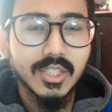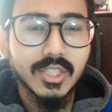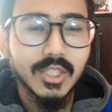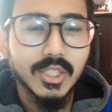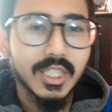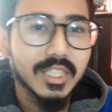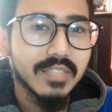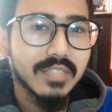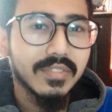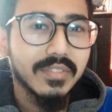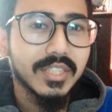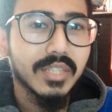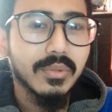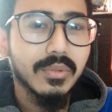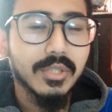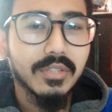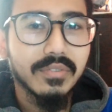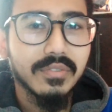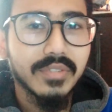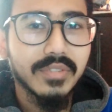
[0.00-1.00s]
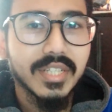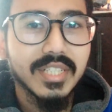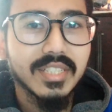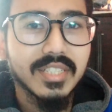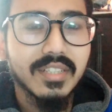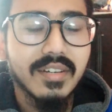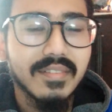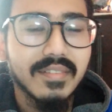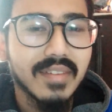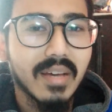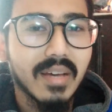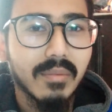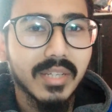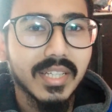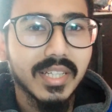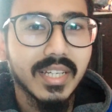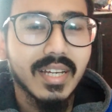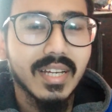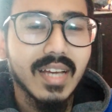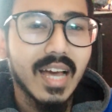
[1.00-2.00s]
Share this video with your friends,
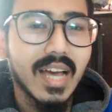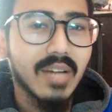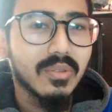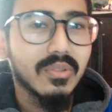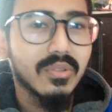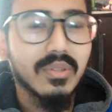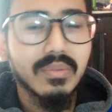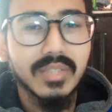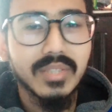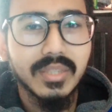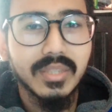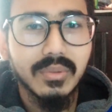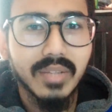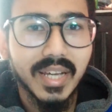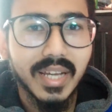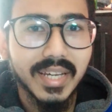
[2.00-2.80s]
family and whoever you